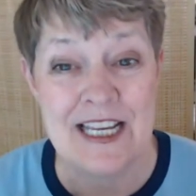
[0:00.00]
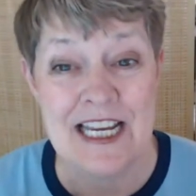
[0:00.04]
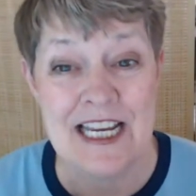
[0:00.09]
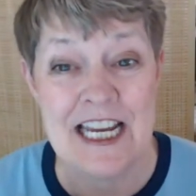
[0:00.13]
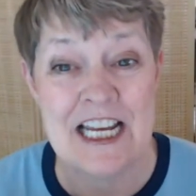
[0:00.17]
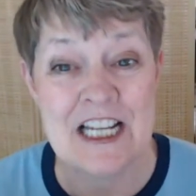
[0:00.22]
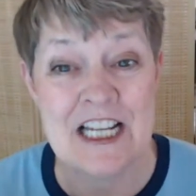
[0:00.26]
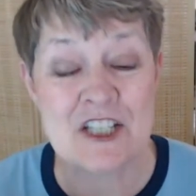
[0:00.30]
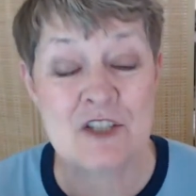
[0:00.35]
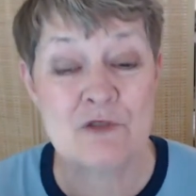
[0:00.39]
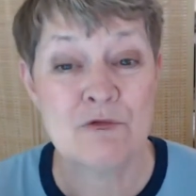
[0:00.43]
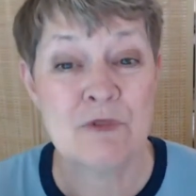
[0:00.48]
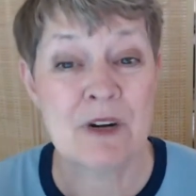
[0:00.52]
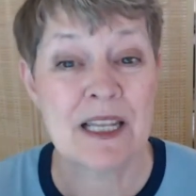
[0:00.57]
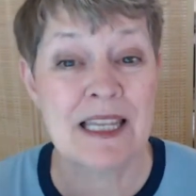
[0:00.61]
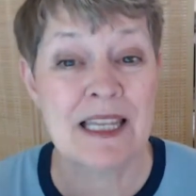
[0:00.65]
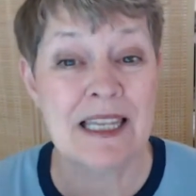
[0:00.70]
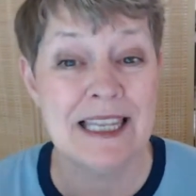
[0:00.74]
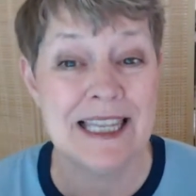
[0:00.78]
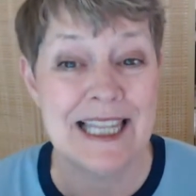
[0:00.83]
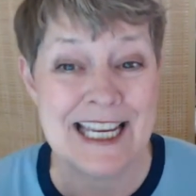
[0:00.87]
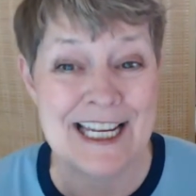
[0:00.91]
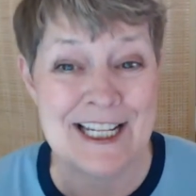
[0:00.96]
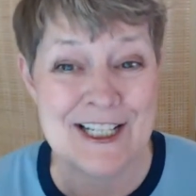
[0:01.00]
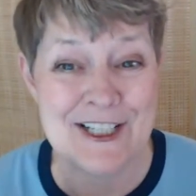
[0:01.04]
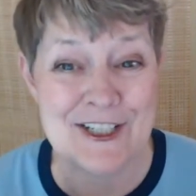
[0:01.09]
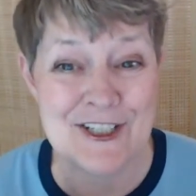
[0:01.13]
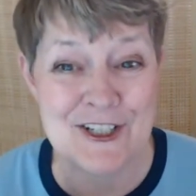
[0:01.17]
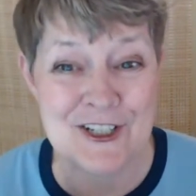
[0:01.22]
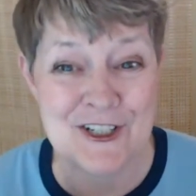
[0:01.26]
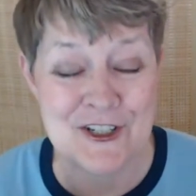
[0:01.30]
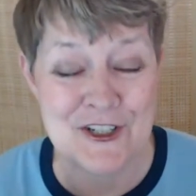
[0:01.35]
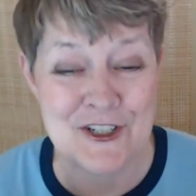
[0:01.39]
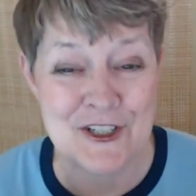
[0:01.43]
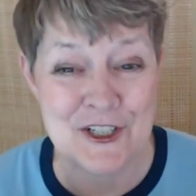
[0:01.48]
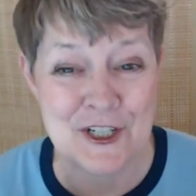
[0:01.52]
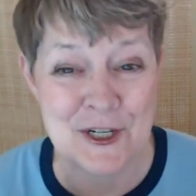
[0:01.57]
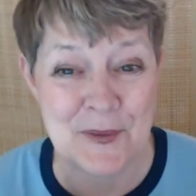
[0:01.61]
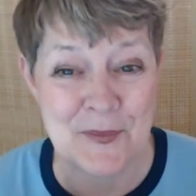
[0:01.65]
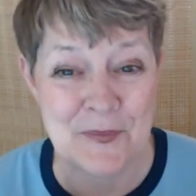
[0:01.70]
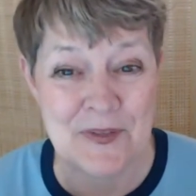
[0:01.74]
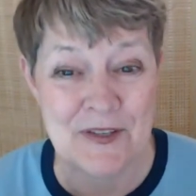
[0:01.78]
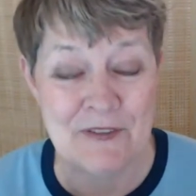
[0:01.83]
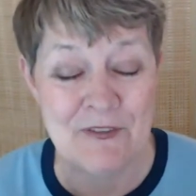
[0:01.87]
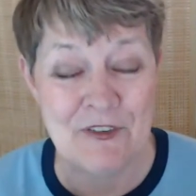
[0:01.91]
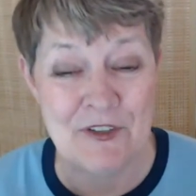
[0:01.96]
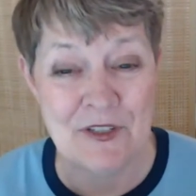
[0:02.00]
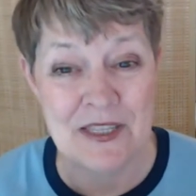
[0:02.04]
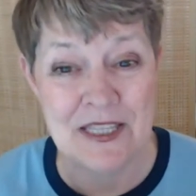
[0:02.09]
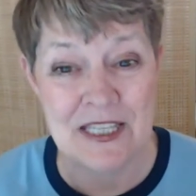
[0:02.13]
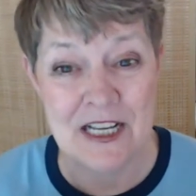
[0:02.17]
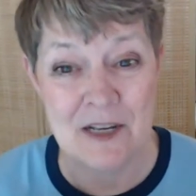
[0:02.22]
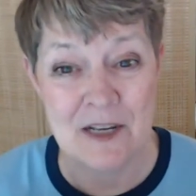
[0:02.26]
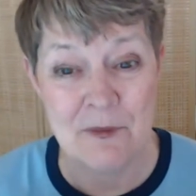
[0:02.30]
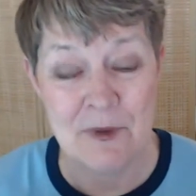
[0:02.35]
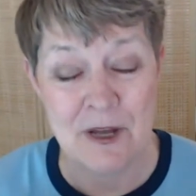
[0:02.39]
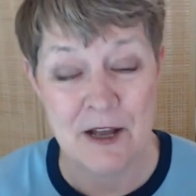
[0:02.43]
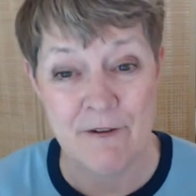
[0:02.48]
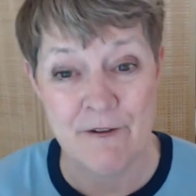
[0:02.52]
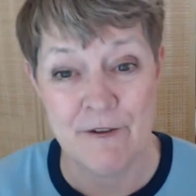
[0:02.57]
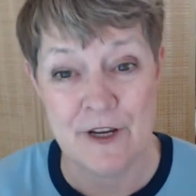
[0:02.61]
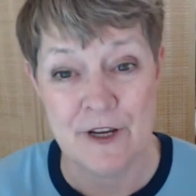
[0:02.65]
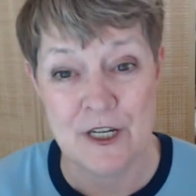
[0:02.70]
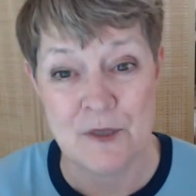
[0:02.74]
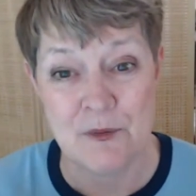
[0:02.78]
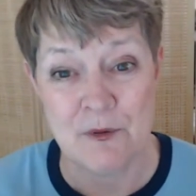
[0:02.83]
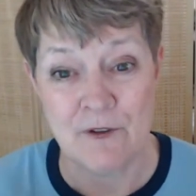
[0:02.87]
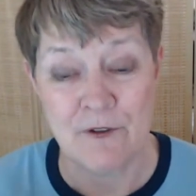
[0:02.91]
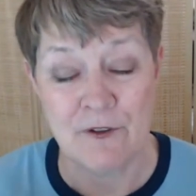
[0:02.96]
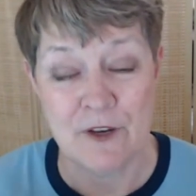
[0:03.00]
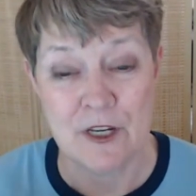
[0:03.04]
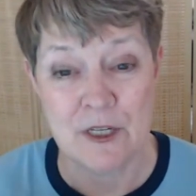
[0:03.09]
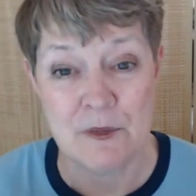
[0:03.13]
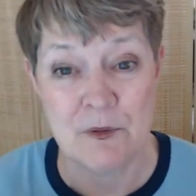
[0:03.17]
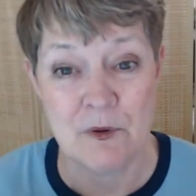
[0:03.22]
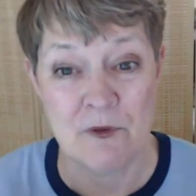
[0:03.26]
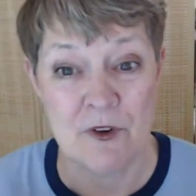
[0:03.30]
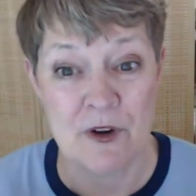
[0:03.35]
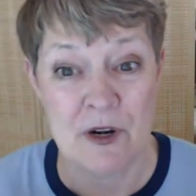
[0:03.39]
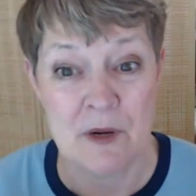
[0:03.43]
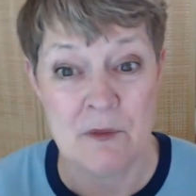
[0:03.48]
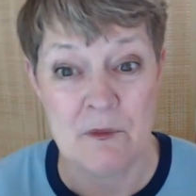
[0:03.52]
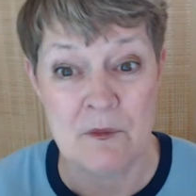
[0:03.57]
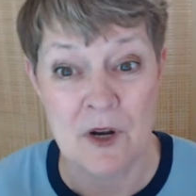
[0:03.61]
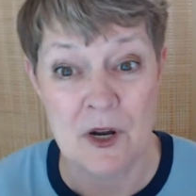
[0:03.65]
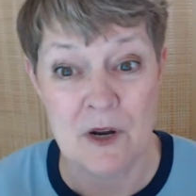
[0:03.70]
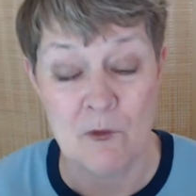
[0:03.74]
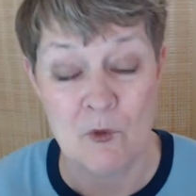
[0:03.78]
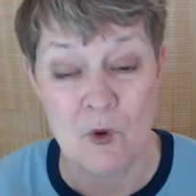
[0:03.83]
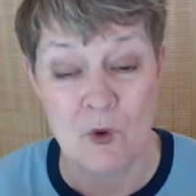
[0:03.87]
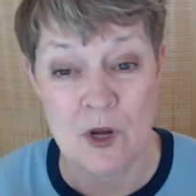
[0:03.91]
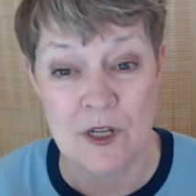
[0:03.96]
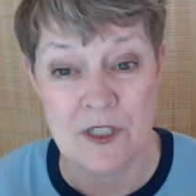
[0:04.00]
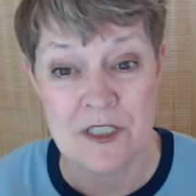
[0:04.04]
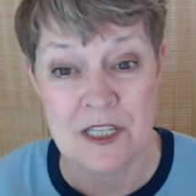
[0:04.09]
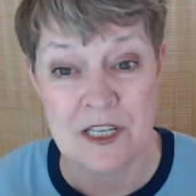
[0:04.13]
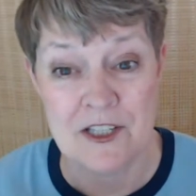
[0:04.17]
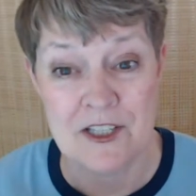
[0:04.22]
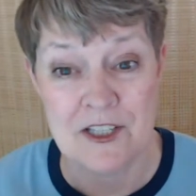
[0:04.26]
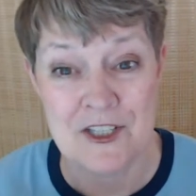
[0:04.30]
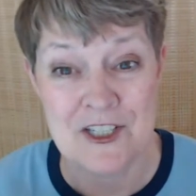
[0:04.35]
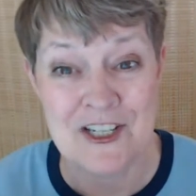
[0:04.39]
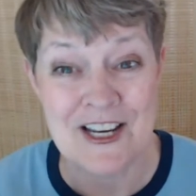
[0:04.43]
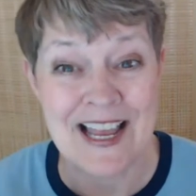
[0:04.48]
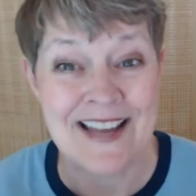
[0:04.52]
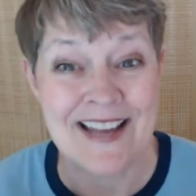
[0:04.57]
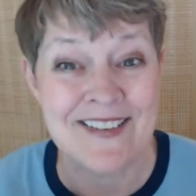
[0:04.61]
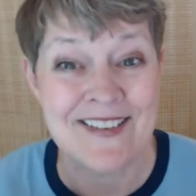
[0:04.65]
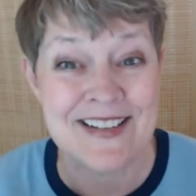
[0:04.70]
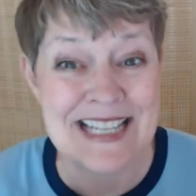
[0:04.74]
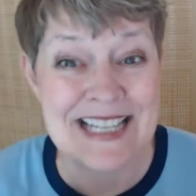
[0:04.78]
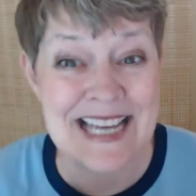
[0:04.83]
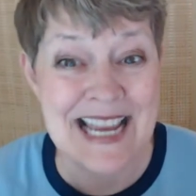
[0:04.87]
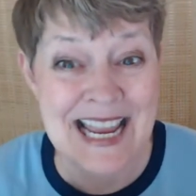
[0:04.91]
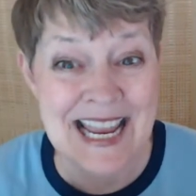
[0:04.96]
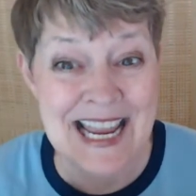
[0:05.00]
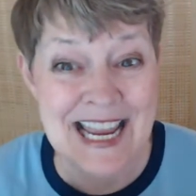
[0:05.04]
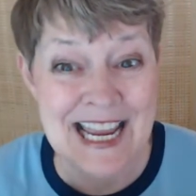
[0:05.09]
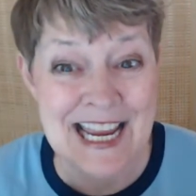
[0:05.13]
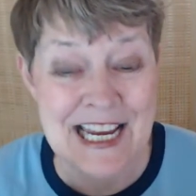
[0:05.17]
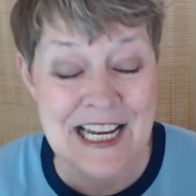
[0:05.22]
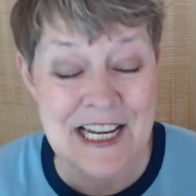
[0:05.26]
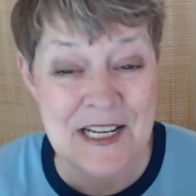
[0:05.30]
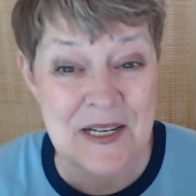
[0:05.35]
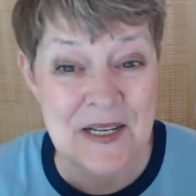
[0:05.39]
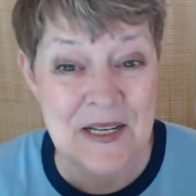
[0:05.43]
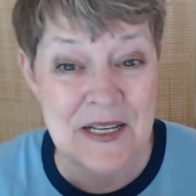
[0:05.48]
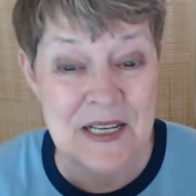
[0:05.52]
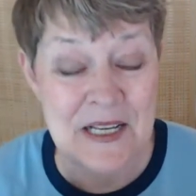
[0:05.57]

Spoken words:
It's relationship. If you think about Facebook, Facebook very much wants us to entertain,